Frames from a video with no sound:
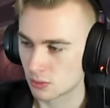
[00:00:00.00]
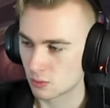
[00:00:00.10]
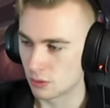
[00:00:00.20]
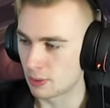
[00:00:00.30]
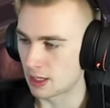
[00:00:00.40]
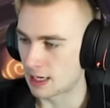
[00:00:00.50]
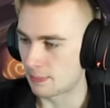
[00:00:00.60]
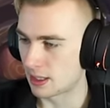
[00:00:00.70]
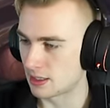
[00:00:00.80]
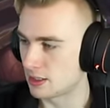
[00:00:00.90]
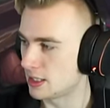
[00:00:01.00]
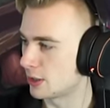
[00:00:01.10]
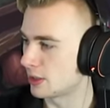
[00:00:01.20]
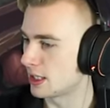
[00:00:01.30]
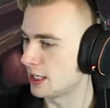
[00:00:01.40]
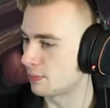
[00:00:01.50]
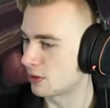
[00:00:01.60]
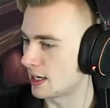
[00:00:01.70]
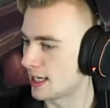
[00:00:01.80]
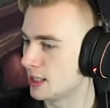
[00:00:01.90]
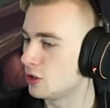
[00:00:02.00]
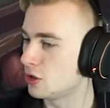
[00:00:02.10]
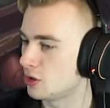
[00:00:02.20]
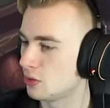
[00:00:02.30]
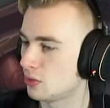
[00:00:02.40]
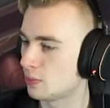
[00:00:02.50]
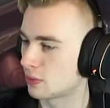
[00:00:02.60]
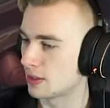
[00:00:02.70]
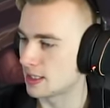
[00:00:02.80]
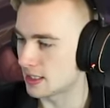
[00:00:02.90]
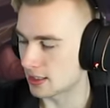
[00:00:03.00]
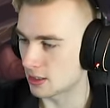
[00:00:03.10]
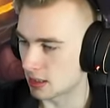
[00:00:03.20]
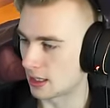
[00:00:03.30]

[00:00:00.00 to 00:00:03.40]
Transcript: We pop a Secret Keeper into Priestess.